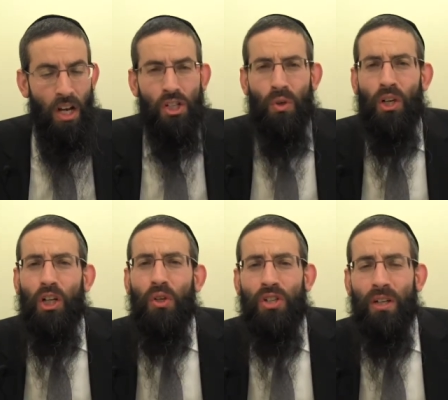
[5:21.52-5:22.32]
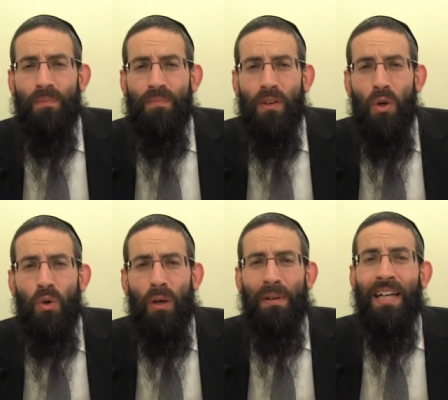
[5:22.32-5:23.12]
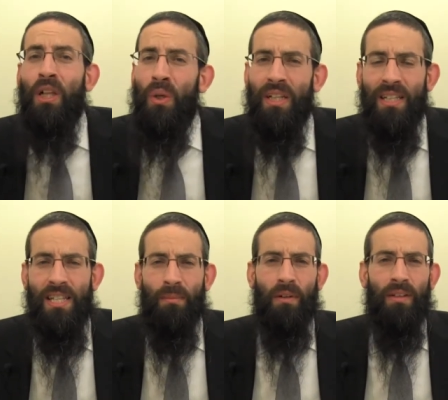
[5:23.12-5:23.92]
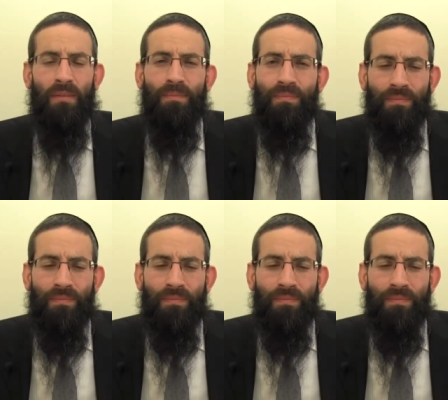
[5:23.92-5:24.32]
So in conclusion, who can be included in the Zimun?